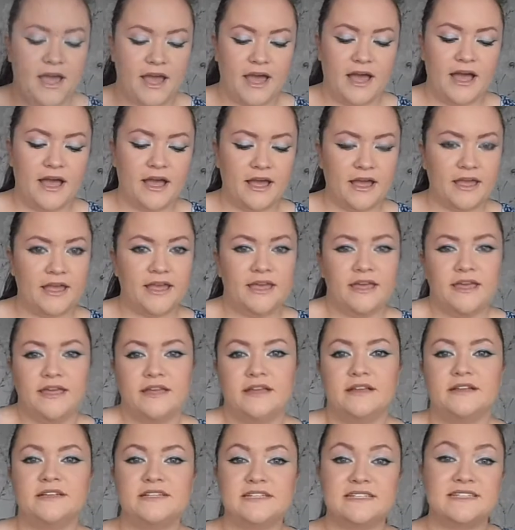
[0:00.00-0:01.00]

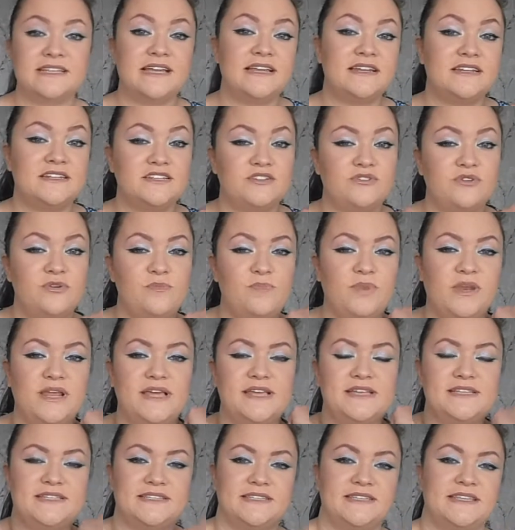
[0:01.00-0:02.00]
I decided to
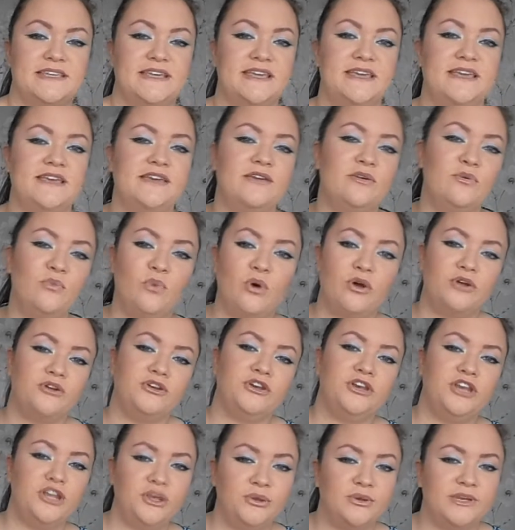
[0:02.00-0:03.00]
replace the
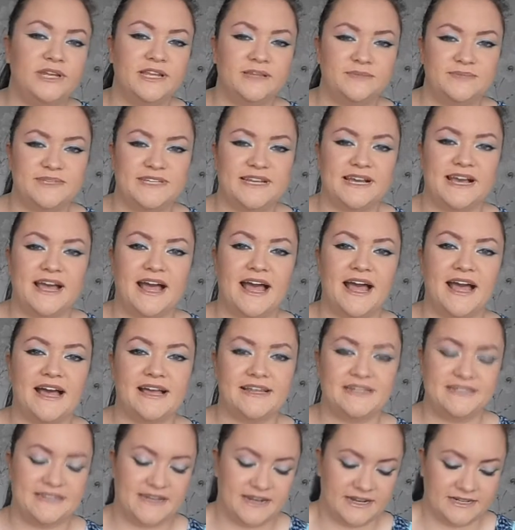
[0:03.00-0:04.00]
one nude lipstick I
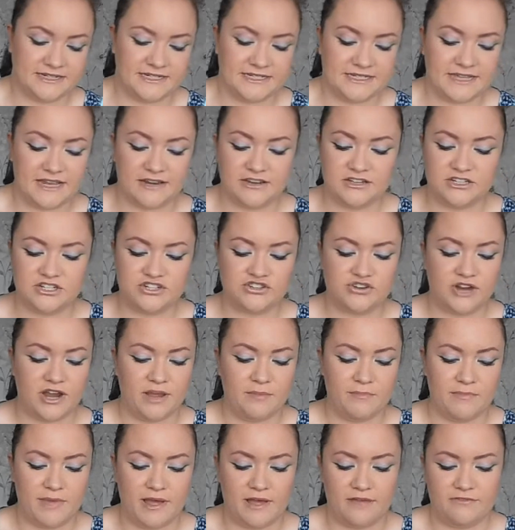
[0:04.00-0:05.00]
had, and I decided to
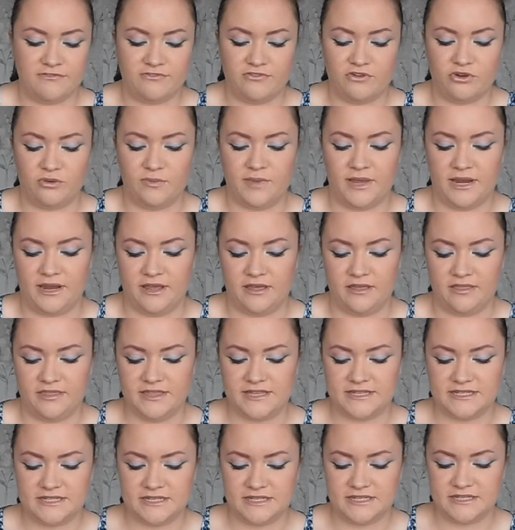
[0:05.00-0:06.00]
try matte formula.
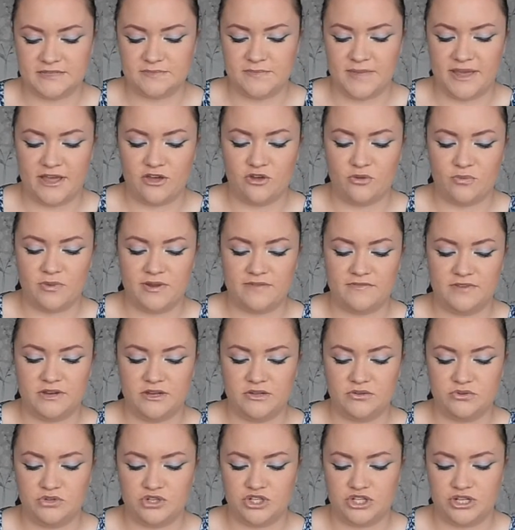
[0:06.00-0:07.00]
This is Makeup
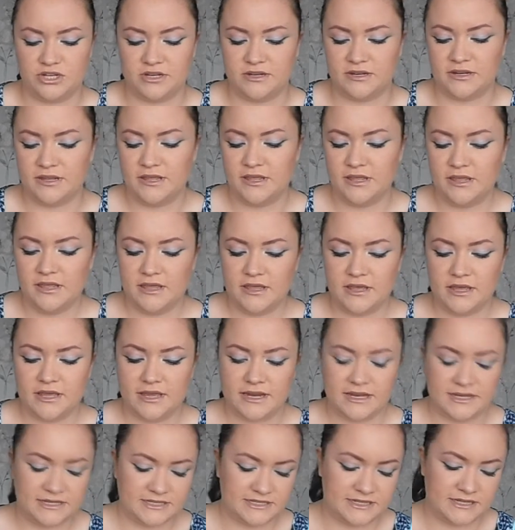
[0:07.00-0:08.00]
Revolution,
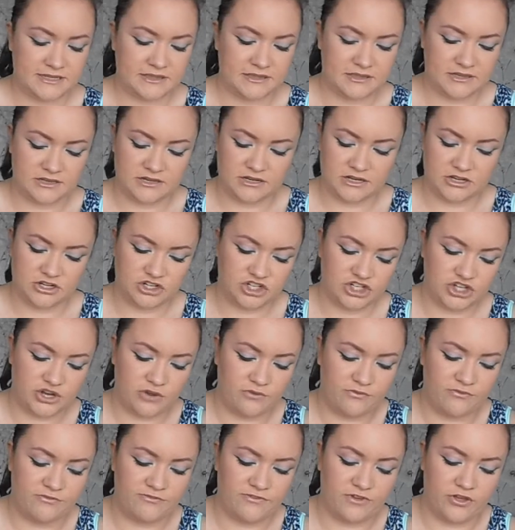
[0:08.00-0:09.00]
and it's in
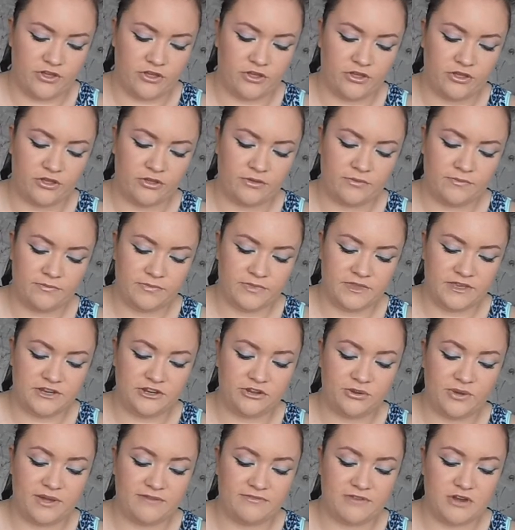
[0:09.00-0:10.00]
Chauffeur. They
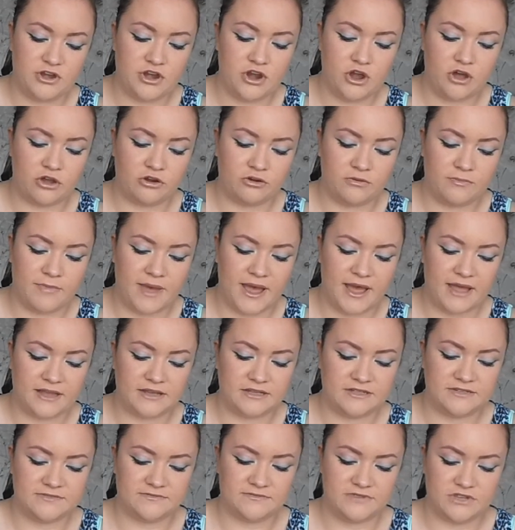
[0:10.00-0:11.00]
do have a
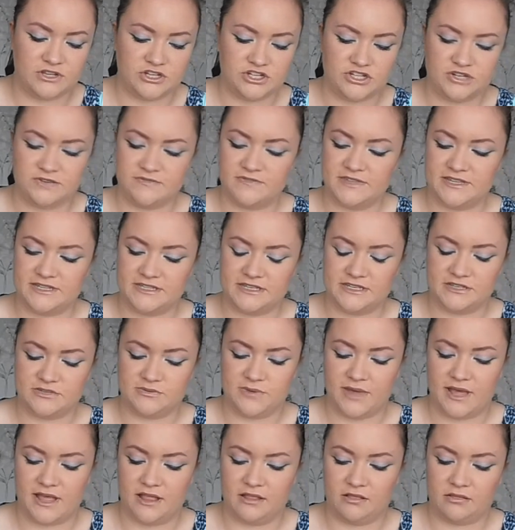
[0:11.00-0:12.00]
non-matte version of this
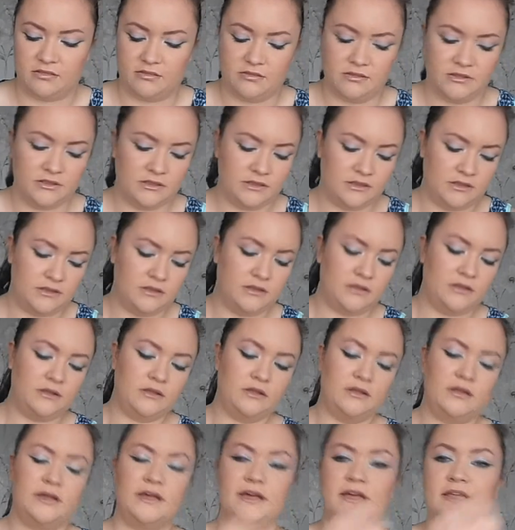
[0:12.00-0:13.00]
as well.
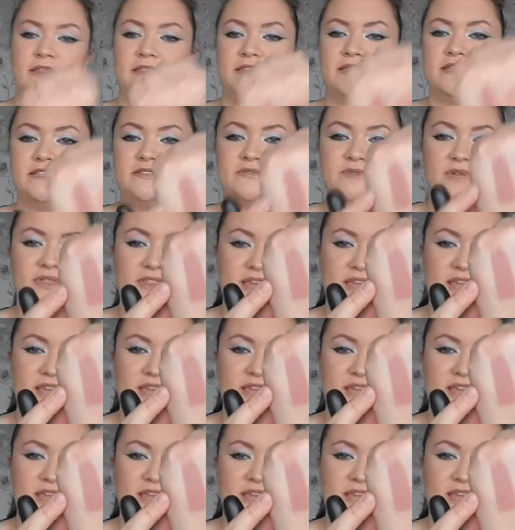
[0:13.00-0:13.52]
And this is